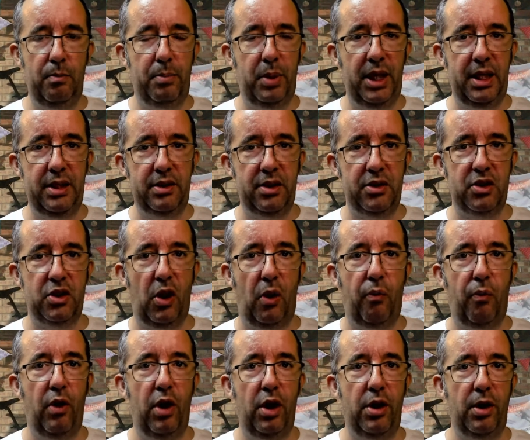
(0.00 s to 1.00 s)
piece of
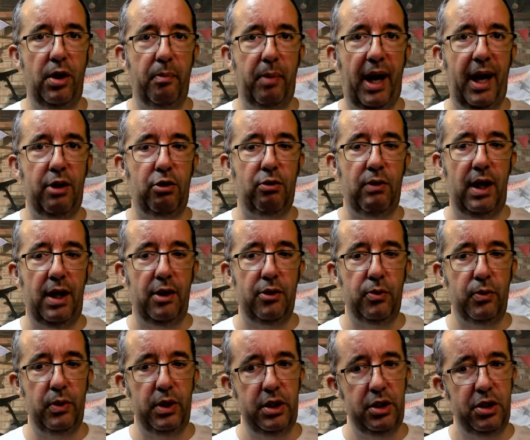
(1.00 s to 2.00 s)
software in the background
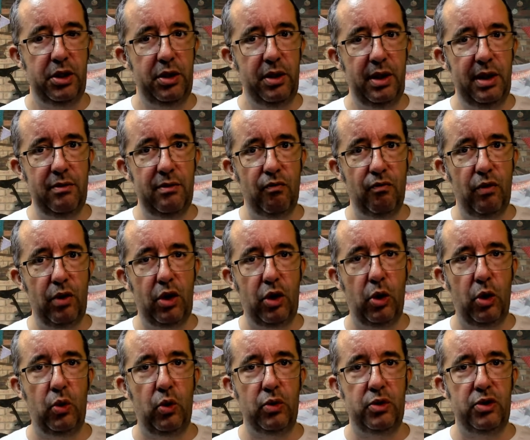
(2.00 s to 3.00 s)
which
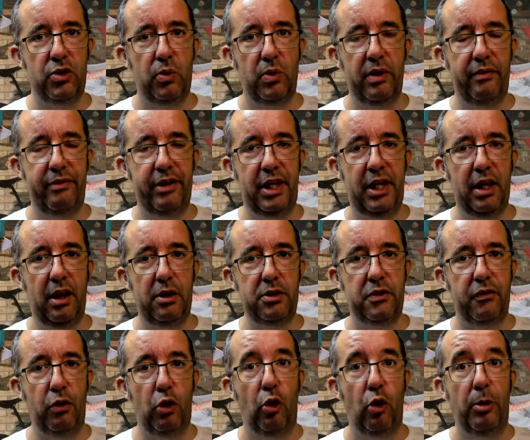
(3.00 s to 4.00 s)
records all the
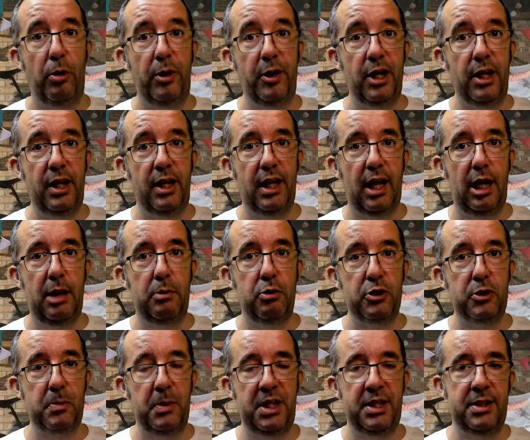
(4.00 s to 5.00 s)
videos for me and
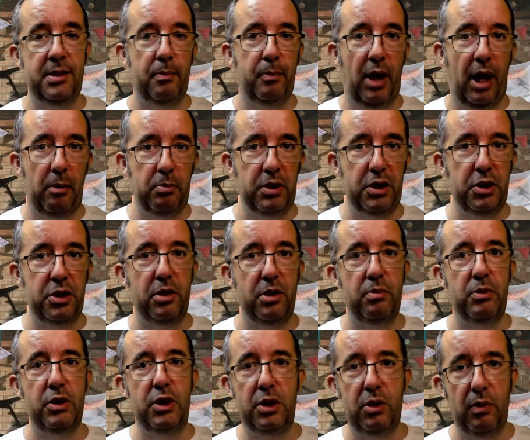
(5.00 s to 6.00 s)
enables me to publish
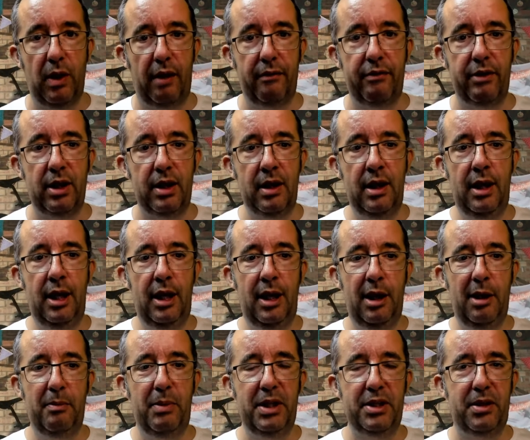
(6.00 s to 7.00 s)
them and do other
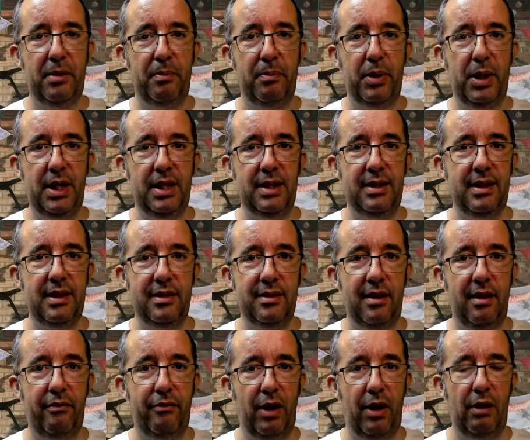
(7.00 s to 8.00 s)
bits and pieces
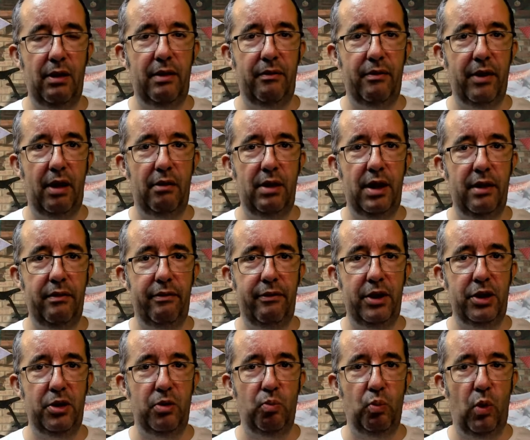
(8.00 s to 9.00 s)
in a very, very
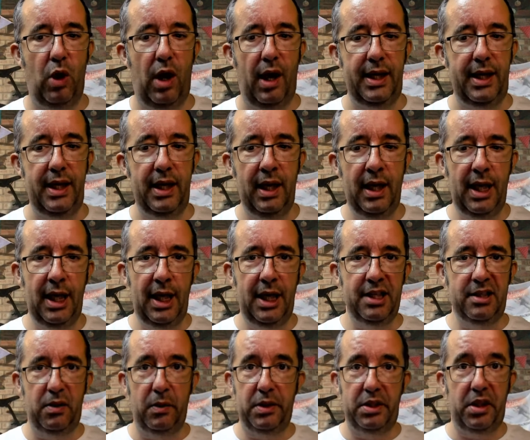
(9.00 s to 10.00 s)
efficient way.
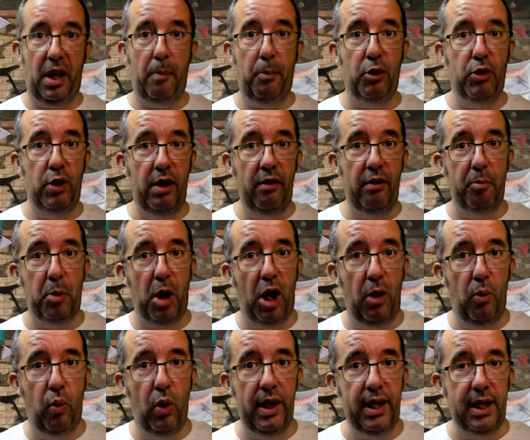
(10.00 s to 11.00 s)
So a summary of my
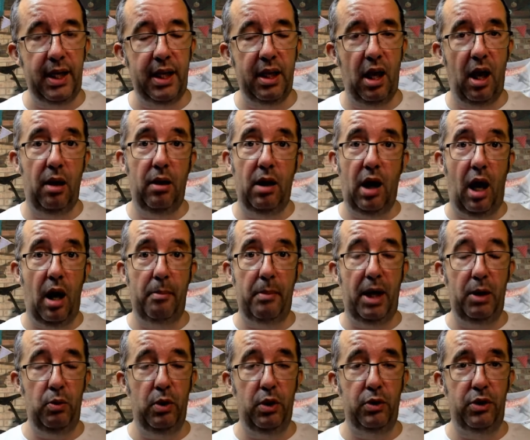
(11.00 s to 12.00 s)
week, and I
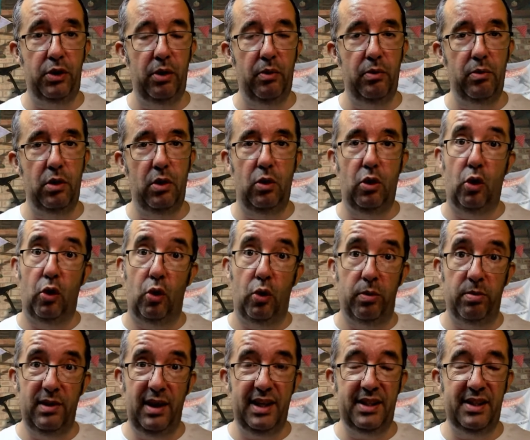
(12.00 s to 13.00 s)
may well do, or
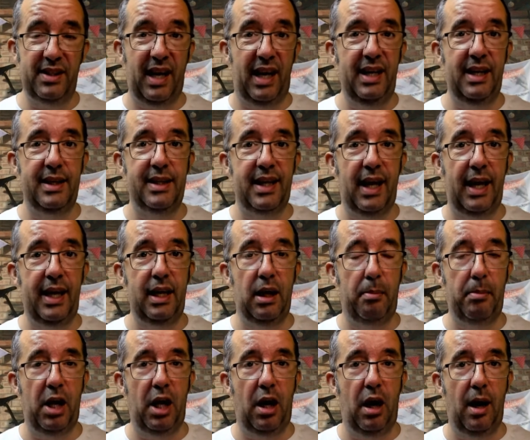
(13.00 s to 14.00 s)
let's say a day,
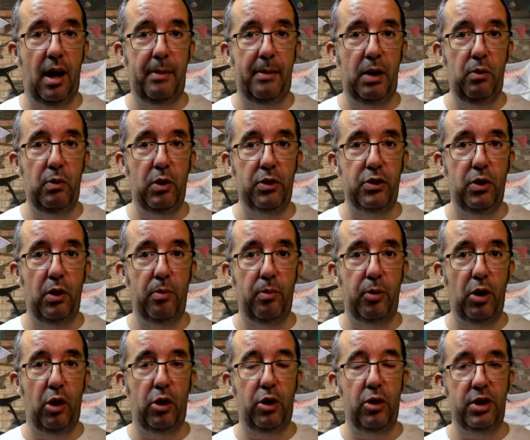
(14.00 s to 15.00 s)
I may well do a
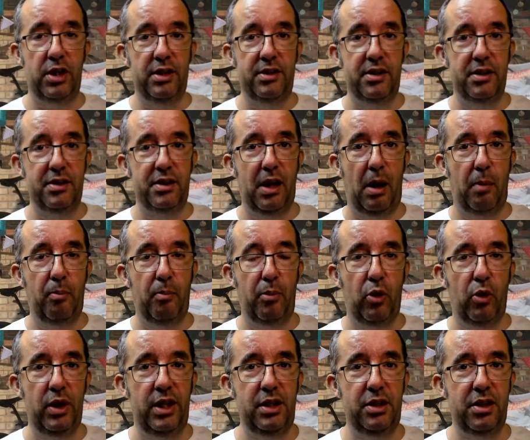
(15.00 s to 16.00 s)
blog on this at some
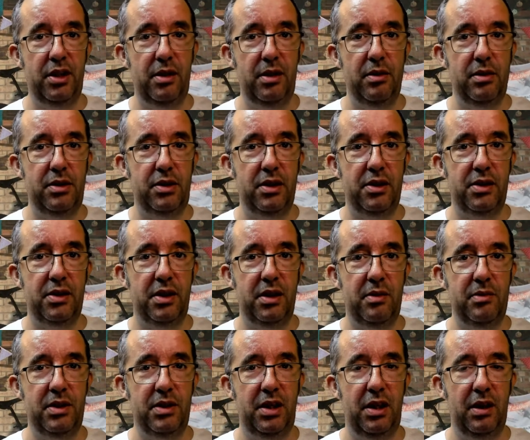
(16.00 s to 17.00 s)
point so
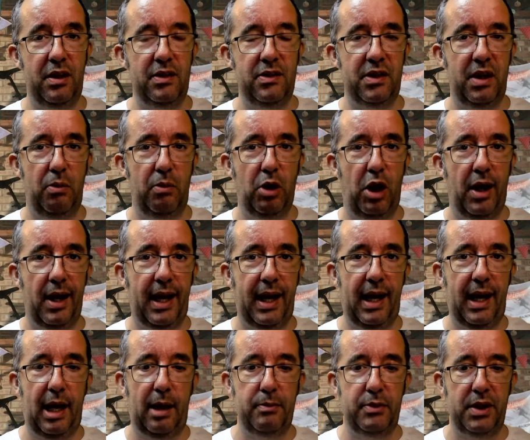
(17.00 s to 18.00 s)
you can see what I get
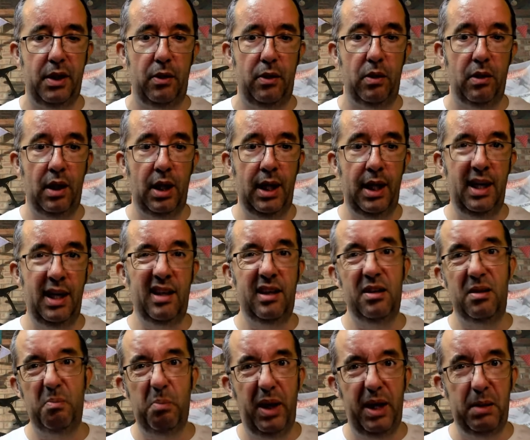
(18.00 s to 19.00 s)
up to,
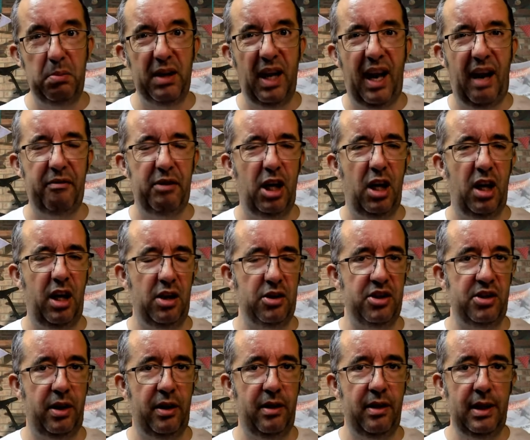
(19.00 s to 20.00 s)
because people have
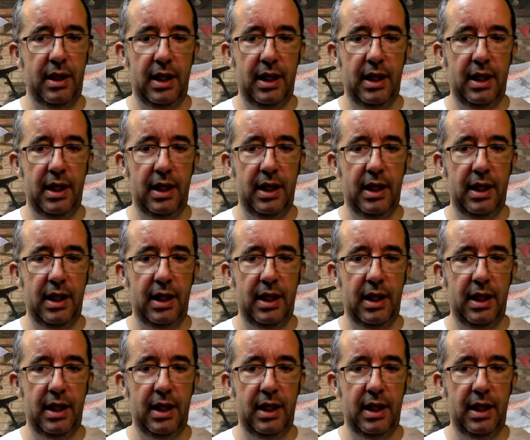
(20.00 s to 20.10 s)
asked.